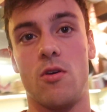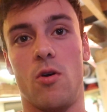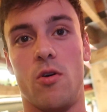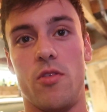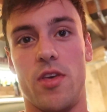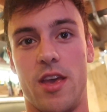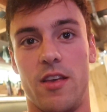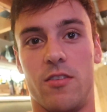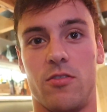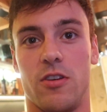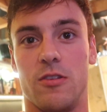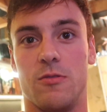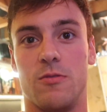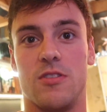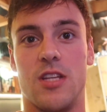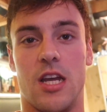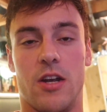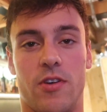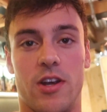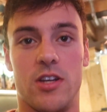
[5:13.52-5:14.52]
all these Christmas
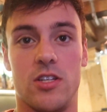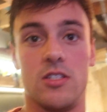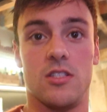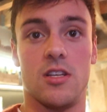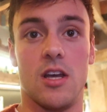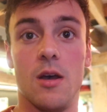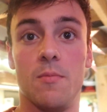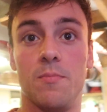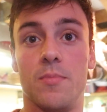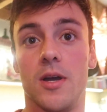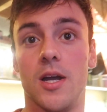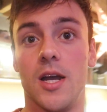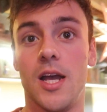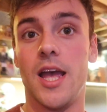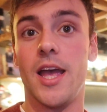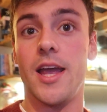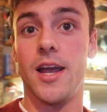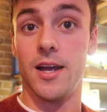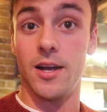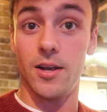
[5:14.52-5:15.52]
decorations up. But
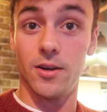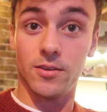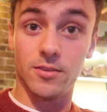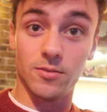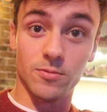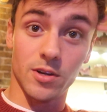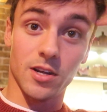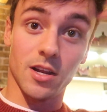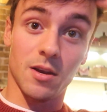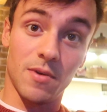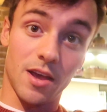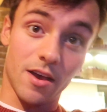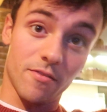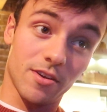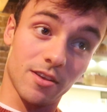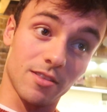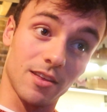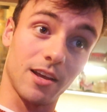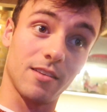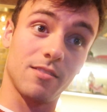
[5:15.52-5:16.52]
hey ho, we're going to be having
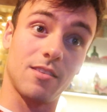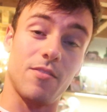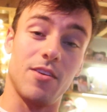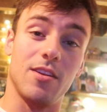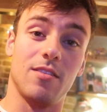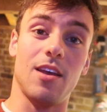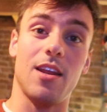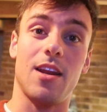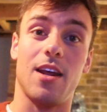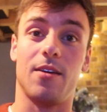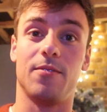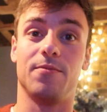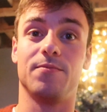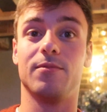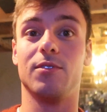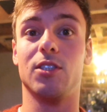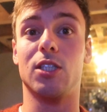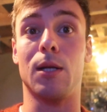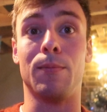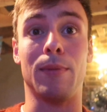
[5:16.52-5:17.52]
a Thanksgiving dinner.
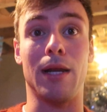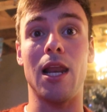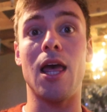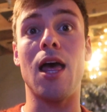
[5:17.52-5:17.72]
It's going to be